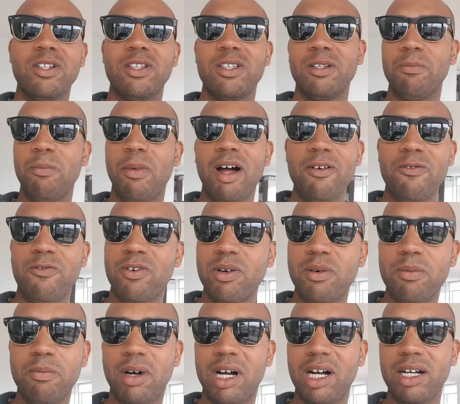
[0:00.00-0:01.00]

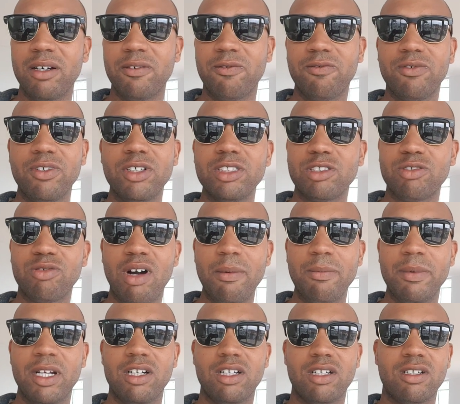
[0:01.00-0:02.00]
My foot's
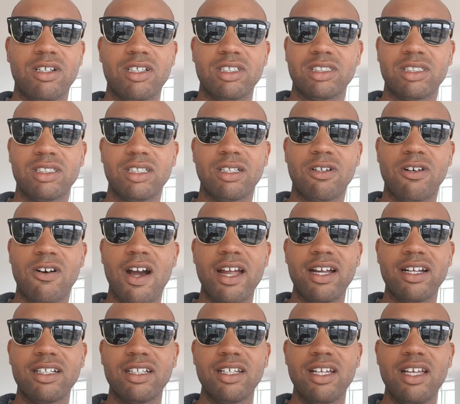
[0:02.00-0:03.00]
rubbing across the
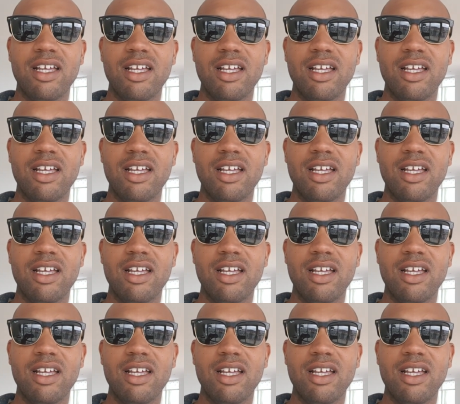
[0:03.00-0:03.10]
crank.